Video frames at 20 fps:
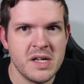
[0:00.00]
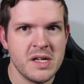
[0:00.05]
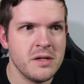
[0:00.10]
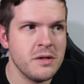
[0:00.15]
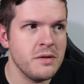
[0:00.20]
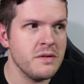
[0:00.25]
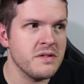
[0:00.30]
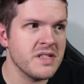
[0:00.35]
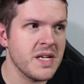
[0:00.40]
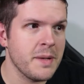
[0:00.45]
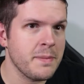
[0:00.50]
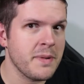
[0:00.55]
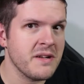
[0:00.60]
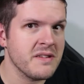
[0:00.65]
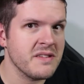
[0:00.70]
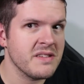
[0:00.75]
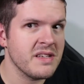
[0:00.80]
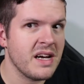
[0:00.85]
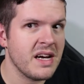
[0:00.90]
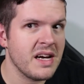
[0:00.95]
to step
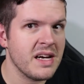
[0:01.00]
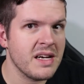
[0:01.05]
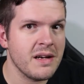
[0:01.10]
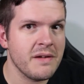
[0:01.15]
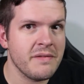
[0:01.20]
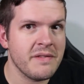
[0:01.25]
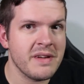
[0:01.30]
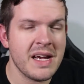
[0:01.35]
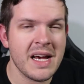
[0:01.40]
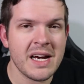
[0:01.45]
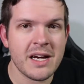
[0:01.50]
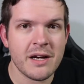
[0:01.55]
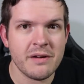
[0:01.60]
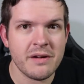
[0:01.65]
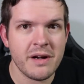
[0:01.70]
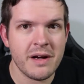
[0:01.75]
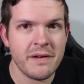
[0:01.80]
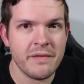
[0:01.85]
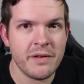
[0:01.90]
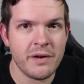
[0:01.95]
outside
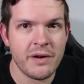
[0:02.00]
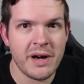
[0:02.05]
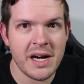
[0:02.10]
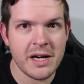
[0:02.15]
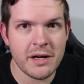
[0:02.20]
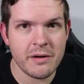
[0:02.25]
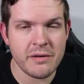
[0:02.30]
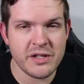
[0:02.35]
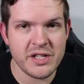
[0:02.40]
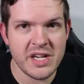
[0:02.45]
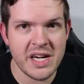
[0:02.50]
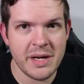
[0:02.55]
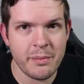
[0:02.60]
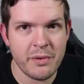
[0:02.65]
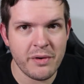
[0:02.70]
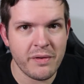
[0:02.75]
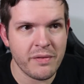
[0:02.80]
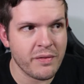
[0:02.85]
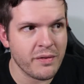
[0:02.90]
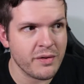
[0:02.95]
of their echo
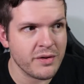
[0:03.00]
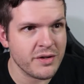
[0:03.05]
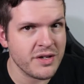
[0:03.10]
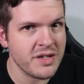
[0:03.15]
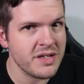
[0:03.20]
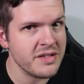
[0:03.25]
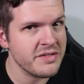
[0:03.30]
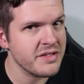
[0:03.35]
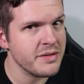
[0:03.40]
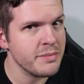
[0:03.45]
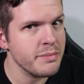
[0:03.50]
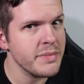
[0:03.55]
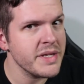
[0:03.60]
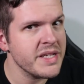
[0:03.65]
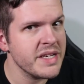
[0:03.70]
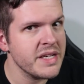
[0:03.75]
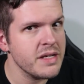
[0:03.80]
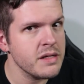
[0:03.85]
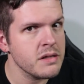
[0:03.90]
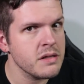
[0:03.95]
chamber for just a
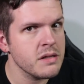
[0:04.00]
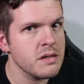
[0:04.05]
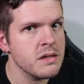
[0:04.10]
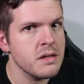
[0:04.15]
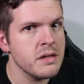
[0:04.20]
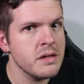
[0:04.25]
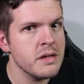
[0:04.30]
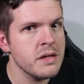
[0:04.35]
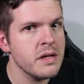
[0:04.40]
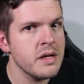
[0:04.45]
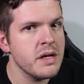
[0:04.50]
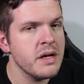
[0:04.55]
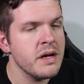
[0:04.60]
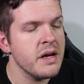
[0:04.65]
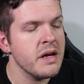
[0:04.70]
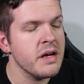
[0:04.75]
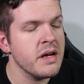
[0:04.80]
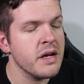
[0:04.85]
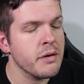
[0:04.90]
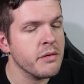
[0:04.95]
minute
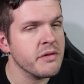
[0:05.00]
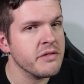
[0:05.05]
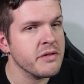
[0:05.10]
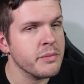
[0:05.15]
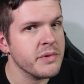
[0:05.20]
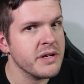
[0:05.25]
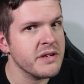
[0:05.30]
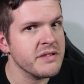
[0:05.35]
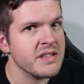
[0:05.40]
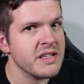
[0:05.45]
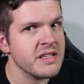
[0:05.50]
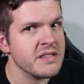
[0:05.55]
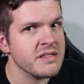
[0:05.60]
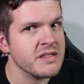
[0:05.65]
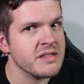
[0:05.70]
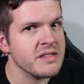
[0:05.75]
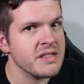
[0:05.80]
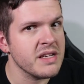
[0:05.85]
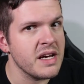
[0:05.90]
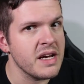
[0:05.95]
and hear what someone else has to
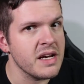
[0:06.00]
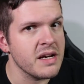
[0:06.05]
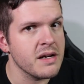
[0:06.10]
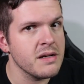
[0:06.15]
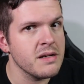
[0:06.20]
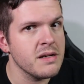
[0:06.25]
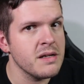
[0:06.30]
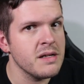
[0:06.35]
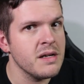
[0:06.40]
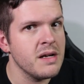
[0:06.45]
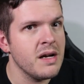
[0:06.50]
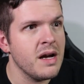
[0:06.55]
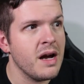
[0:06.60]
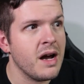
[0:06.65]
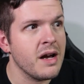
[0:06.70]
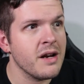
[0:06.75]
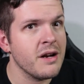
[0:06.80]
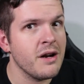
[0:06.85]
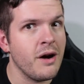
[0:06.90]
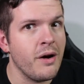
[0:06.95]
say.
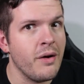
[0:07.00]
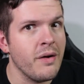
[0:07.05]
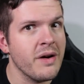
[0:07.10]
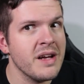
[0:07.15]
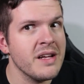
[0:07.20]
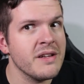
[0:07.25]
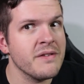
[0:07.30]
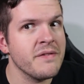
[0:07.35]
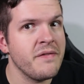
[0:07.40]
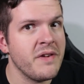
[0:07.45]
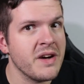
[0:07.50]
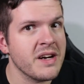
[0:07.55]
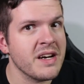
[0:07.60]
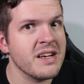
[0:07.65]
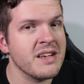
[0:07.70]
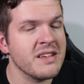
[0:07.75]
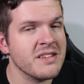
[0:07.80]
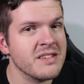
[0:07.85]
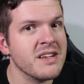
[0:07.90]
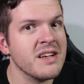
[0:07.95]
I know, it's fucking
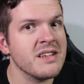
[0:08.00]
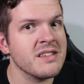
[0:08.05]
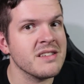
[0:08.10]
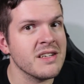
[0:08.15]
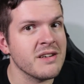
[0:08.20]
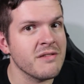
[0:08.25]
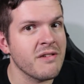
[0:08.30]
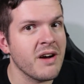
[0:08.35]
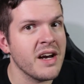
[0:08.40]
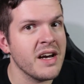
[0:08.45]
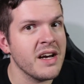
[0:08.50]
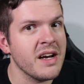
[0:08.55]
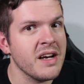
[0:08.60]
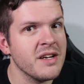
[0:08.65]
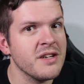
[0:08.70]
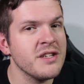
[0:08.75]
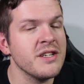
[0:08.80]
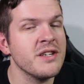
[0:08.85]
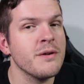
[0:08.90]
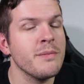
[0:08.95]
disgusting, right?
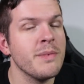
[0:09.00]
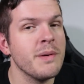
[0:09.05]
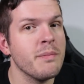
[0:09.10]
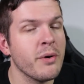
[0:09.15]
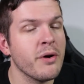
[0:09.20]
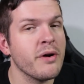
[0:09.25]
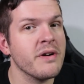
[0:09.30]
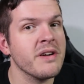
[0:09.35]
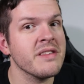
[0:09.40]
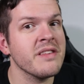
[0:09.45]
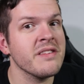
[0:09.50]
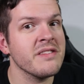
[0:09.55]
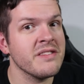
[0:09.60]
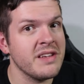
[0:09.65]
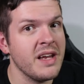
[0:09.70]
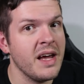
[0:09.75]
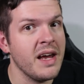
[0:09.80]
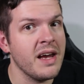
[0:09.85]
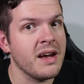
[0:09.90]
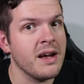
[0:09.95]
She should be burned at the
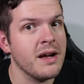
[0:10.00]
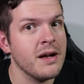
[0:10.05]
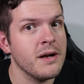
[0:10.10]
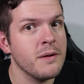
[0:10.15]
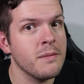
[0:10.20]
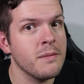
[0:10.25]
stake.